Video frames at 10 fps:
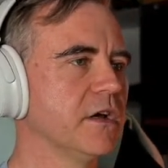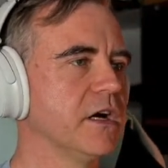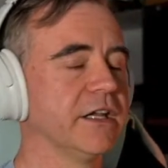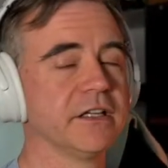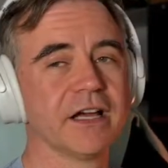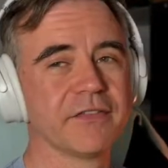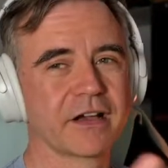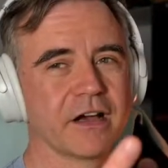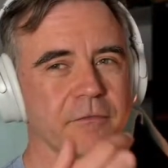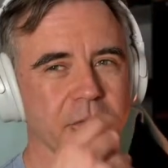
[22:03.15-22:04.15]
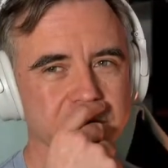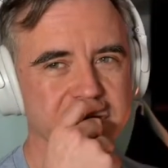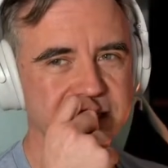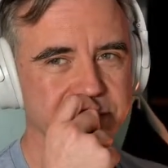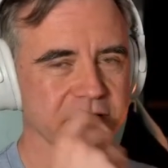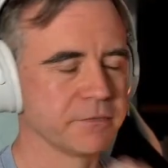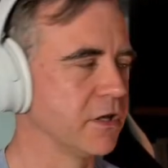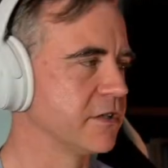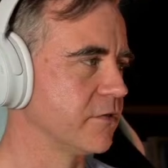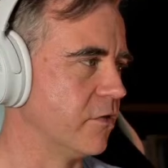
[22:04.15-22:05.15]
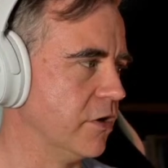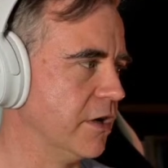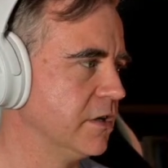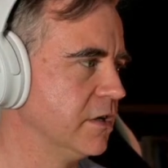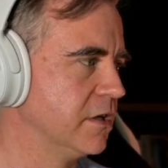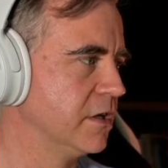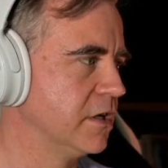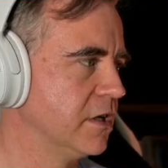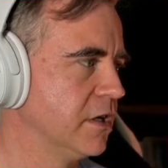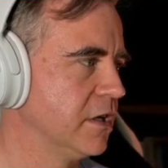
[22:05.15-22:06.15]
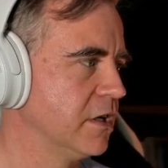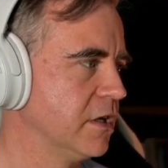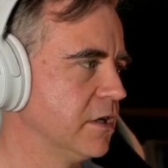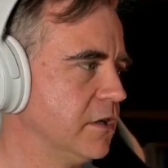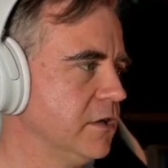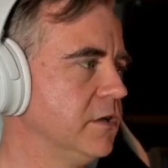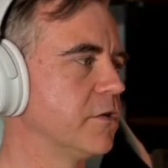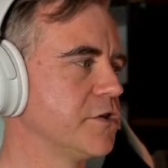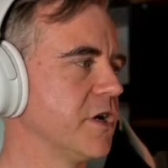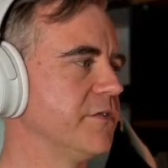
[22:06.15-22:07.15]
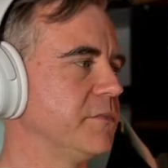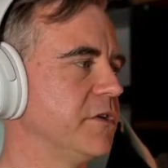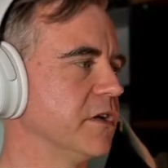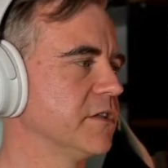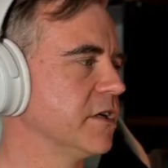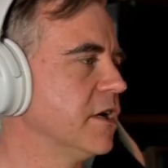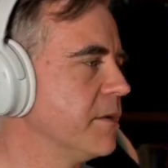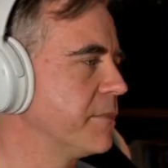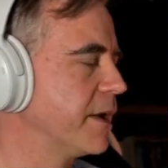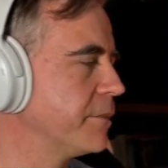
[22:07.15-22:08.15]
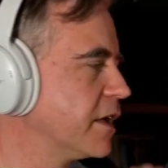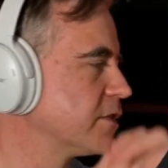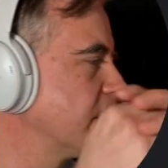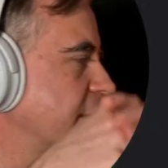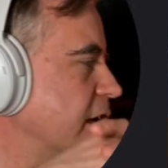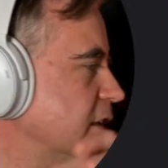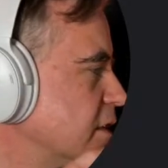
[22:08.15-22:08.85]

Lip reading: I didn't have that kind of problem in C++ or or Java, to be honest. But yeah, sorry guys.